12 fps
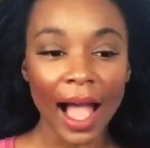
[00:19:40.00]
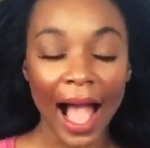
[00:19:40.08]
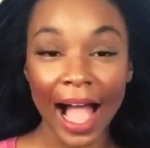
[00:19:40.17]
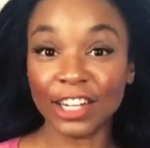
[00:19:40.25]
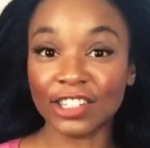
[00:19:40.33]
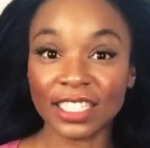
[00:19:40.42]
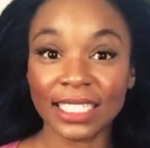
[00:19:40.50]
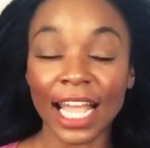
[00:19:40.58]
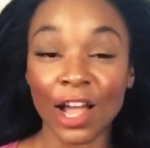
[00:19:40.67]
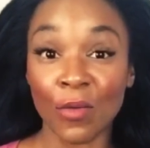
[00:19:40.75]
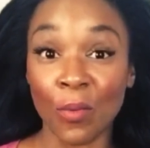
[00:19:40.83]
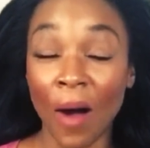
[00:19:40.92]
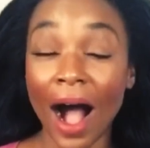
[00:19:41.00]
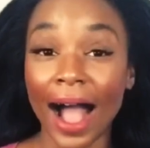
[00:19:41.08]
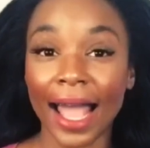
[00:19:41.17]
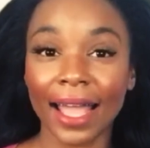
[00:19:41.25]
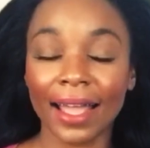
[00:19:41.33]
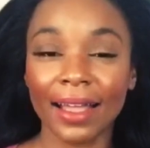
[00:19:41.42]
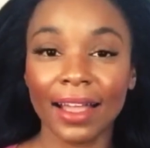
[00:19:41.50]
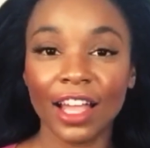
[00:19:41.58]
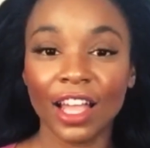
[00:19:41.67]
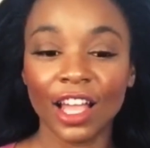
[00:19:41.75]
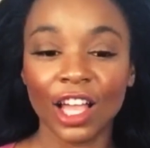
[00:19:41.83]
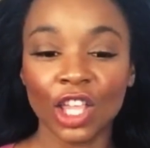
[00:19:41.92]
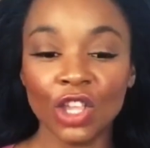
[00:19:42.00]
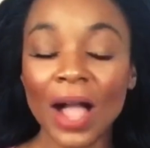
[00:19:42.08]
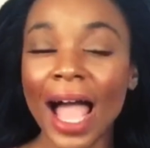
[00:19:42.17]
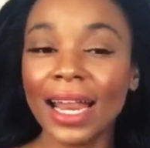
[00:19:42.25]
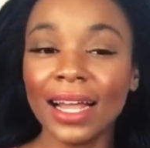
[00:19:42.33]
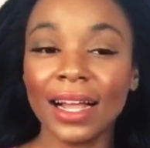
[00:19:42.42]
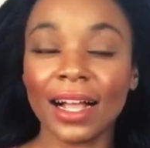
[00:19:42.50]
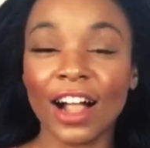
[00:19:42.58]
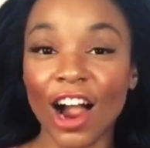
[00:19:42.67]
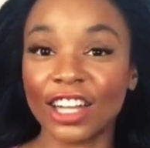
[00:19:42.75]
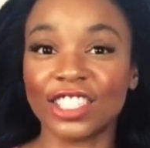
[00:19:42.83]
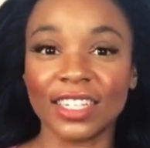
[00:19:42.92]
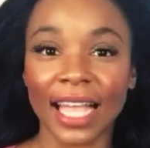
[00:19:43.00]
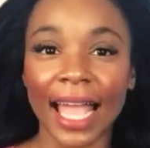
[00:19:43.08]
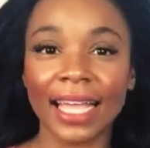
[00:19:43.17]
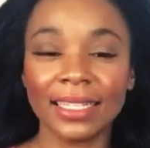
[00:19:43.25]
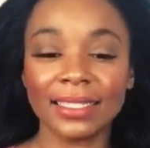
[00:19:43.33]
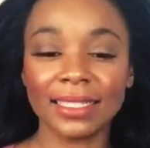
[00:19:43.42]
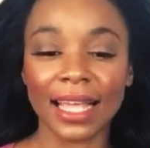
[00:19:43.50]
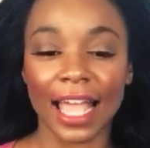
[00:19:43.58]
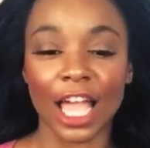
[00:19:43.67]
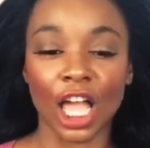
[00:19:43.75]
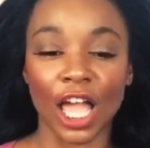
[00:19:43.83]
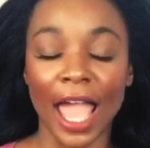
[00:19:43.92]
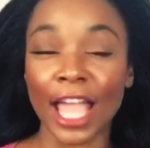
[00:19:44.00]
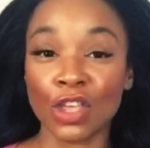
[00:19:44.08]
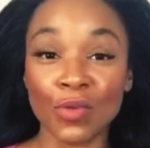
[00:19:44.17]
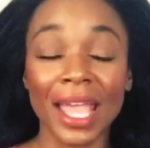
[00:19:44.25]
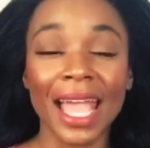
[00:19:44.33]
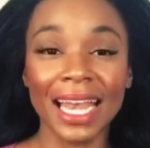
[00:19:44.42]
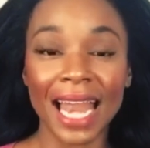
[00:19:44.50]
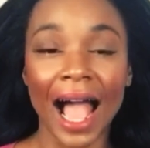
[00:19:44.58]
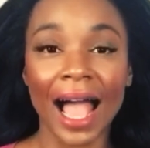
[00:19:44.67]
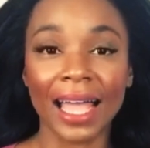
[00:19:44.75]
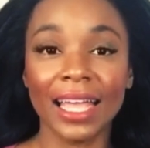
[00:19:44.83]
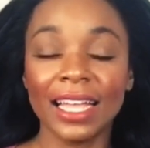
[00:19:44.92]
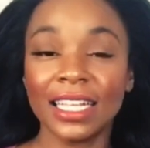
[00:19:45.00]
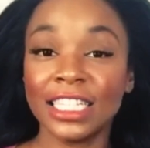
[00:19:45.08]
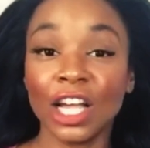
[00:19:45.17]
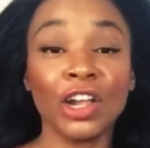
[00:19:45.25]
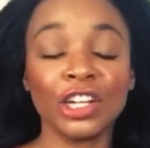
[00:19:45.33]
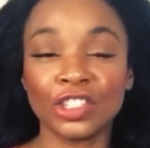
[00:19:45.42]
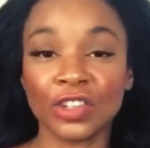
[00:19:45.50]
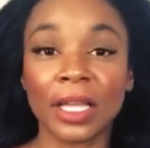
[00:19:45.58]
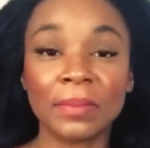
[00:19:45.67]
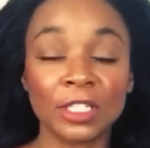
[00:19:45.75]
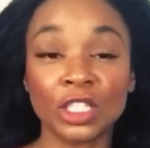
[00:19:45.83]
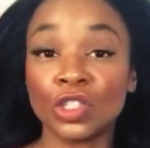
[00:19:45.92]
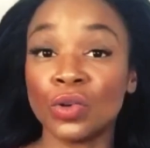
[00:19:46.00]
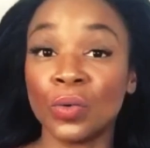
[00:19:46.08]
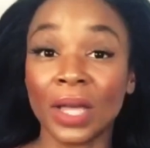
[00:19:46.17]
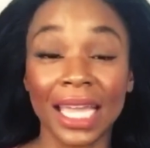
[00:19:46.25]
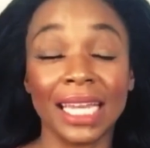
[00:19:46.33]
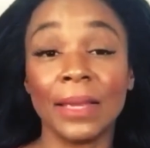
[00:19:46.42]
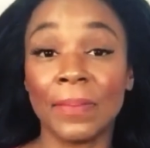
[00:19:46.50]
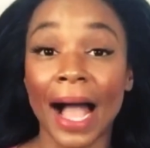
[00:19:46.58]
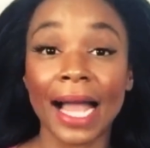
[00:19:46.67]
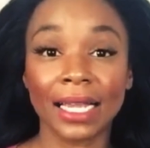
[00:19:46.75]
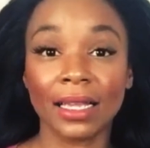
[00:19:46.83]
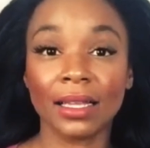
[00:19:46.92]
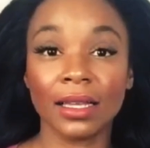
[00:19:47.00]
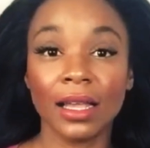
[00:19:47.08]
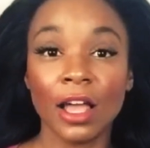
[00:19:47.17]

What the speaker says: I understand why. You gotta guard your gaze, and you cannot tell your dreams to anybody.